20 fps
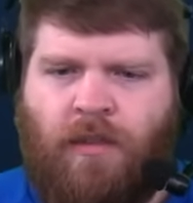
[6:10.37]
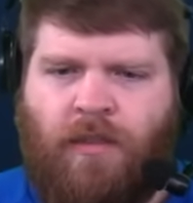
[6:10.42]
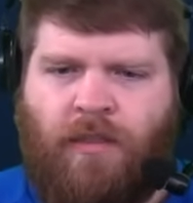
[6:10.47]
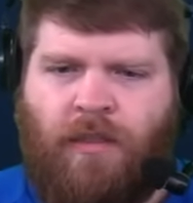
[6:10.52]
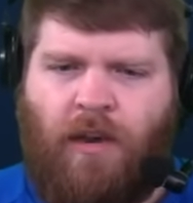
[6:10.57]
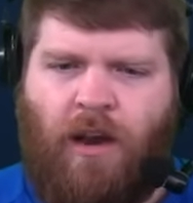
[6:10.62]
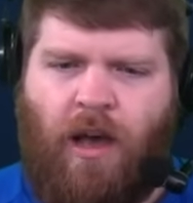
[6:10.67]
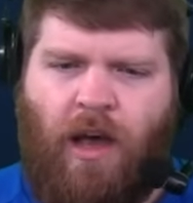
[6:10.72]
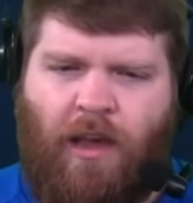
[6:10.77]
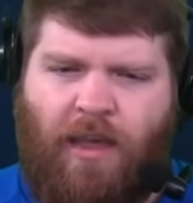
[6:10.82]

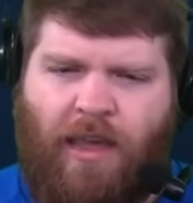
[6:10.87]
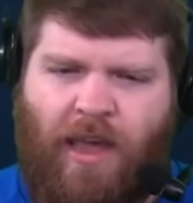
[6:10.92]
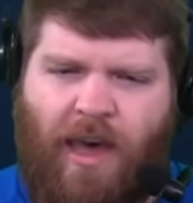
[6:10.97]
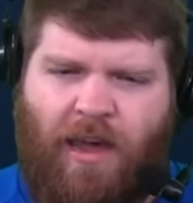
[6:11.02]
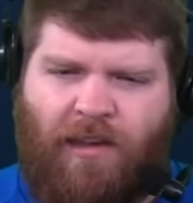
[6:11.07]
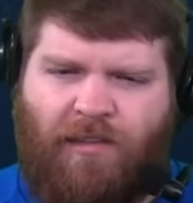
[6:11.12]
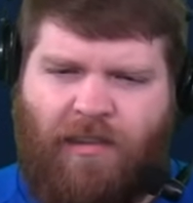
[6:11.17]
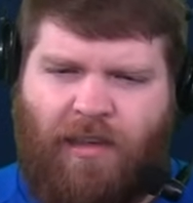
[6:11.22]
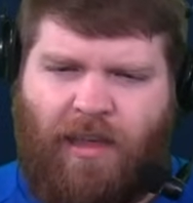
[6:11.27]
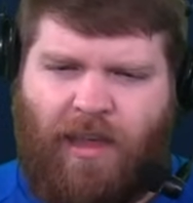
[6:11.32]
The
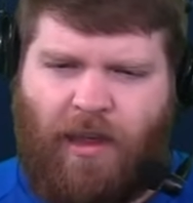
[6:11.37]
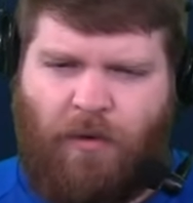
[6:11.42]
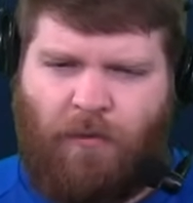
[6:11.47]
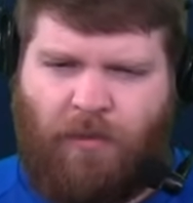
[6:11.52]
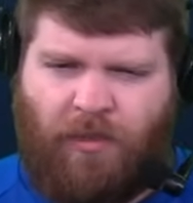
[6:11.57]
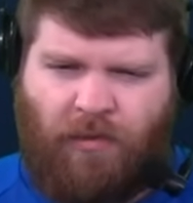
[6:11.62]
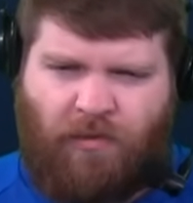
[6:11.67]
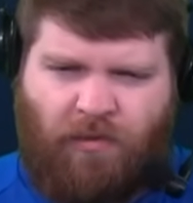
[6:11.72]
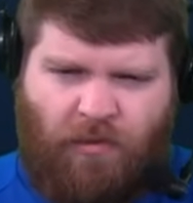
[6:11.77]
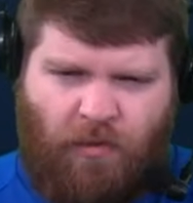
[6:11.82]
Notcast again
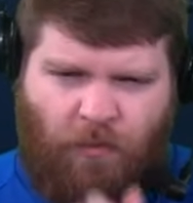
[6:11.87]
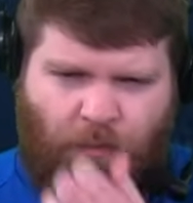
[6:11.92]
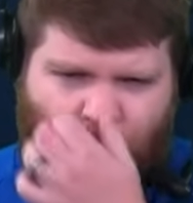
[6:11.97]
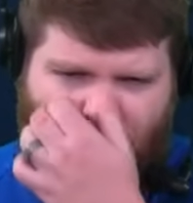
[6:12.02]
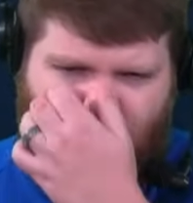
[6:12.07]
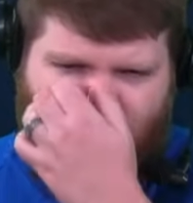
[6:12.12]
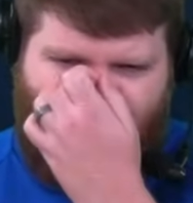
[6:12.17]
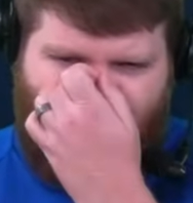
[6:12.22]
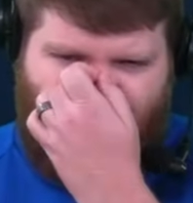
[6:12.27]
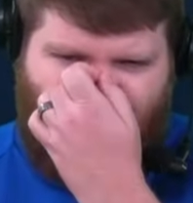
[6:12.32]
with the
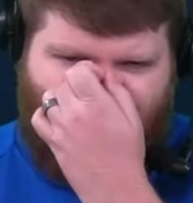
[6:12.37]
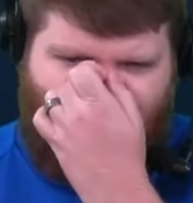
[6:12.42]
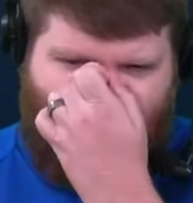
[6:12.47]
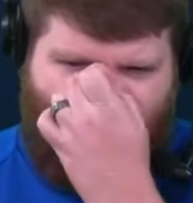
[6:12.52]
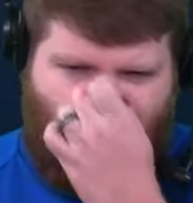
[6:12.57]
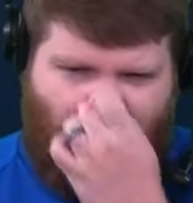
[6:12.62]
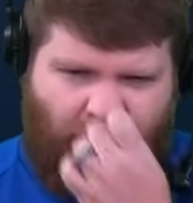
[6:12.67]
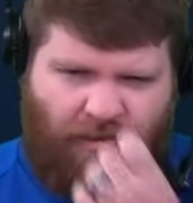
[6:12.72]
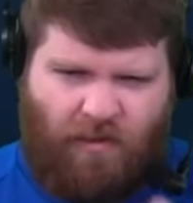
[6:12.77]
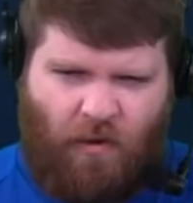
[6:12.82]
super. He
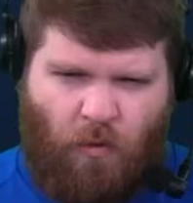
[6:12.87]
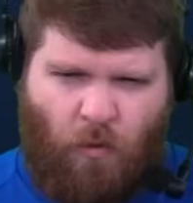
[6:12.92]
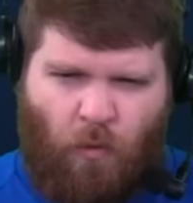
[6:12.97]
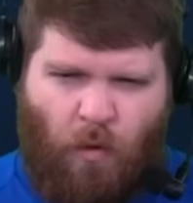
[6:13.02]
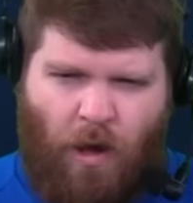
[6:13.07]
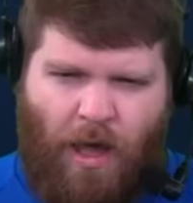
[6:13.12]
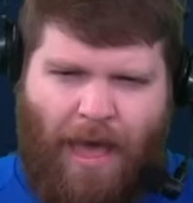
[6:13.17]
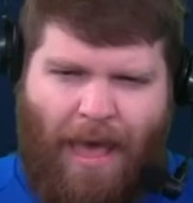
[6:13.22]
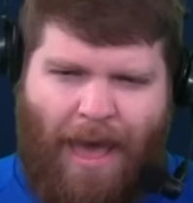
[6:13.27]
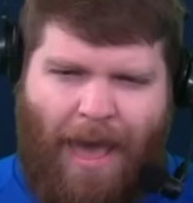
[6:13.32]
says,
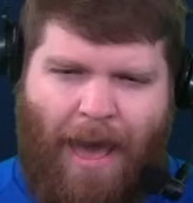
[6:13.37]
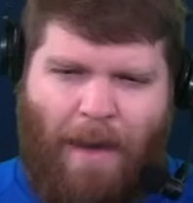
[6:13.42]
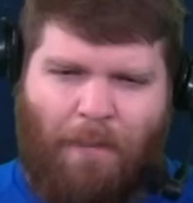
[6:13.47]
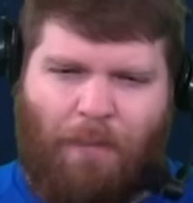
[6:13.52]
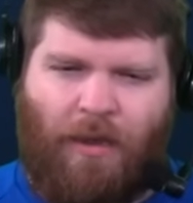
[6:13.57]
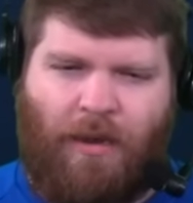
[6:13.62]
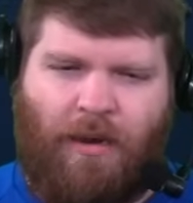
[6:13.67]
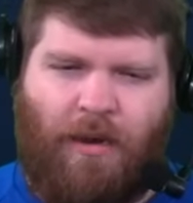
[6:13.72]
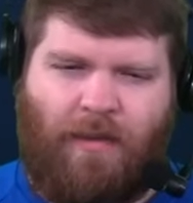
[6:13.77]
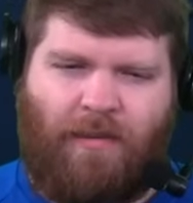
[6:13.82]
What
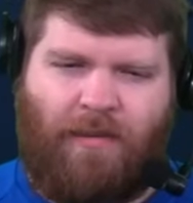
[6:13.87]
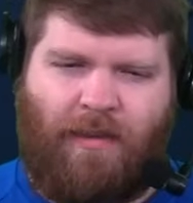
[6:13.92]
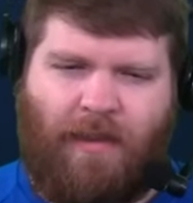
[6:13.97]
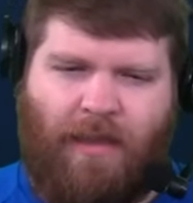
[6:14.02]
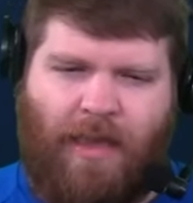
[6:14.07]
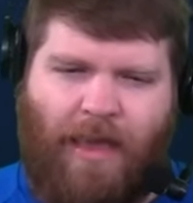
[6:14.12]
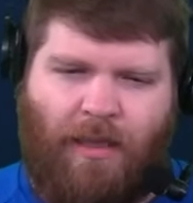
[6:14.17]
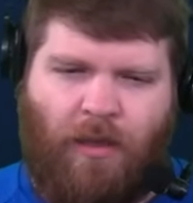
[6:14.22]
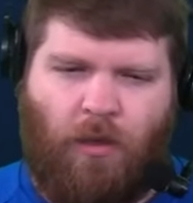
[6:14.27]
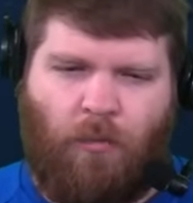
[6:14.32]
happened to
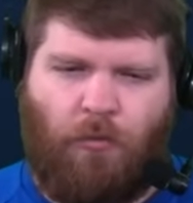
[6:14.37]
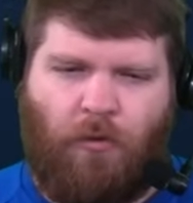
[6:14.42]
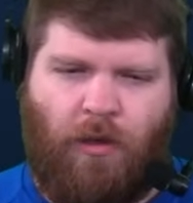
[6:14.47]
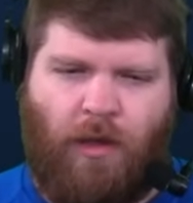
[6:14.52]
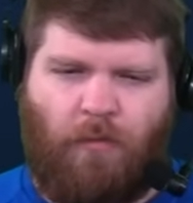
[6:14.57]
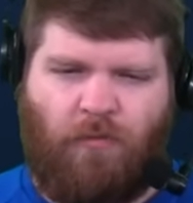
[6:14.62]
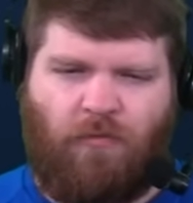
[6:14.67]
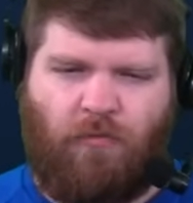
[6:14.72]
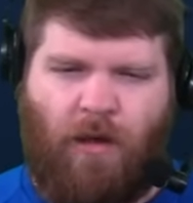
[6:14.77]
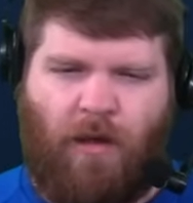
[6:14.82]
Caleb
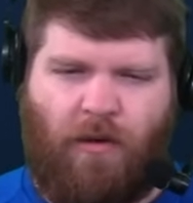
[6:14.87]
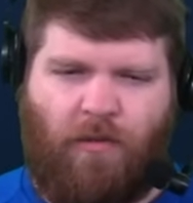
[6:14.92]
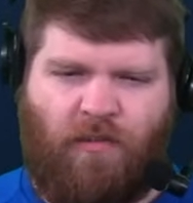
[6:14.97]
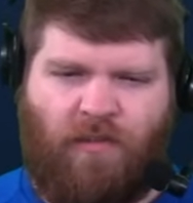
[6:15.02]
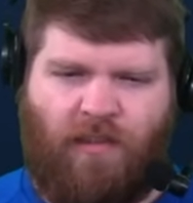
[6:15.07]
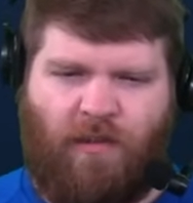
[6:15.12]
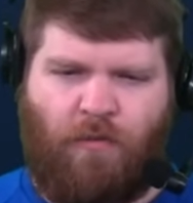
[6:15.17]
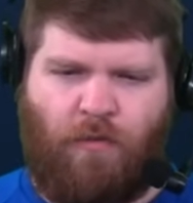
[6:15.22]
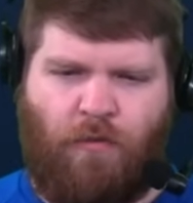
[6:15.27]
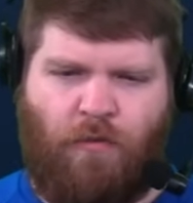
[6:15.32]
Williams, wide
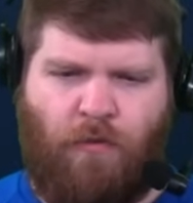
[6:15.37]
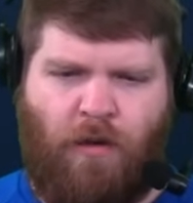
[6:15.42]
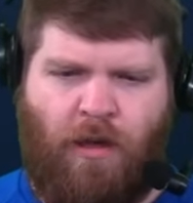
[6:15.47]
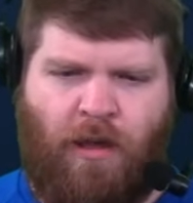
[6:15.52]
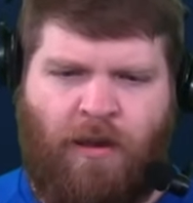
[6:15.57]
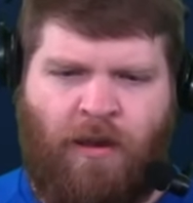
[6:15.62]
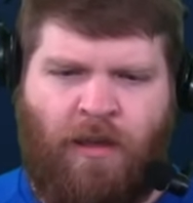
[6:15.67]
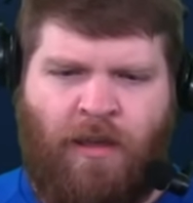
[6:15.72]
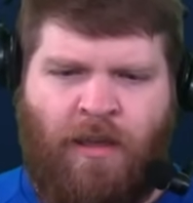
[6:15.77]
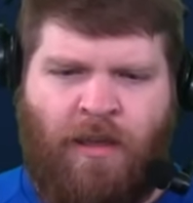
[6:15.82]
receiver friend?